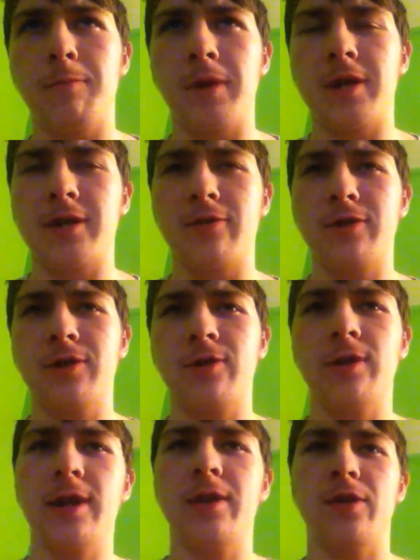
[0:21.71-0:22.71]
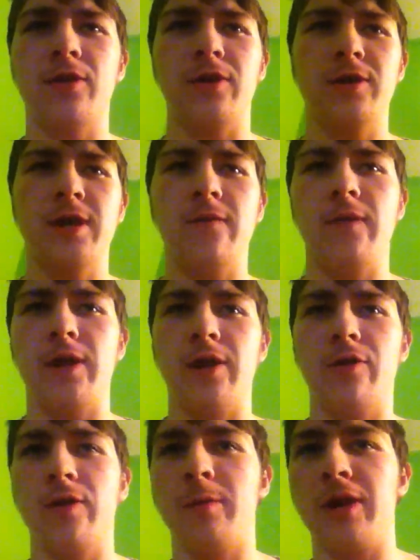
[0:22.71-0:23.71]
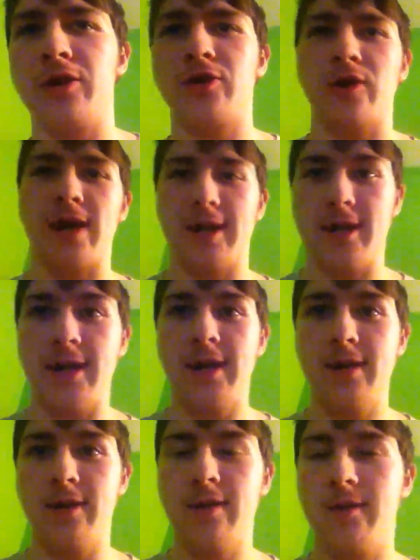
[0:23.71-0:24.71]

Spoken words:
Because I was just looking at the Thursday video to make sure I did it,